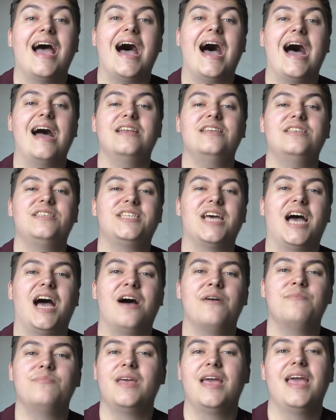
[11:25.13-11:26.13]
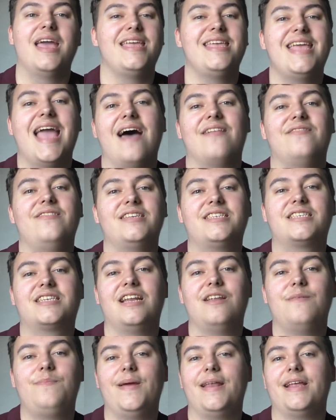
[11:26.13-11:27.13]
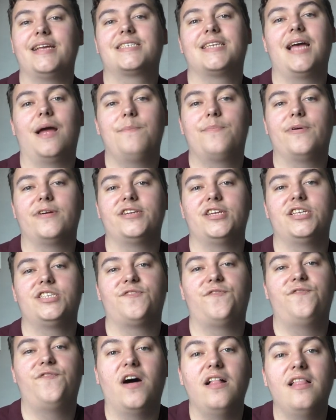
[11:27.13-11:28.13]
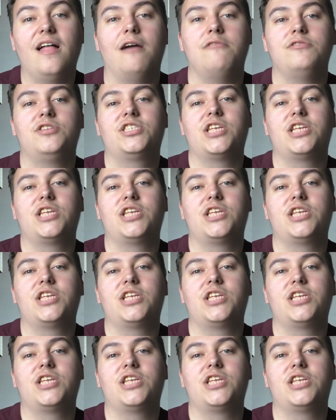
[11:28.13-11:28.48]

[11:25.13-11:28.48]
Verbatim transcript: And um, yeah, this is going to be an exciting project to follow.